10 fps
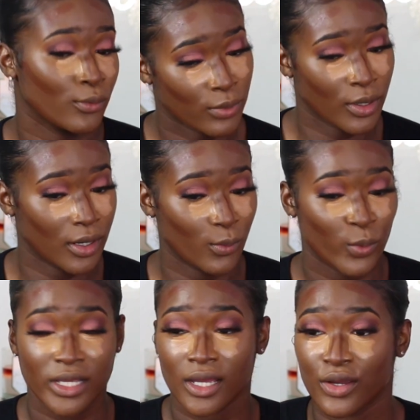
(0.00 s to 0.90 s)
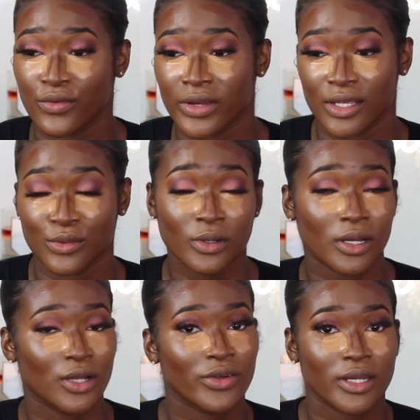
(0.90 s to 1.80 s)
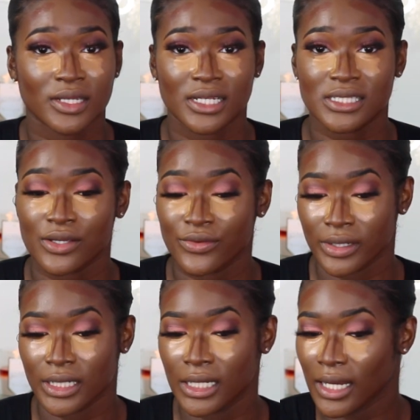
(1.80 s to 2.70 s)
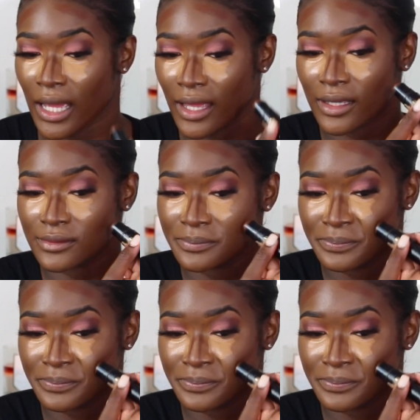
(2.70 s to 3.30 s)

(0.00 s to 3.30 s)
Well, we could agree. You could agree to disagree. Like,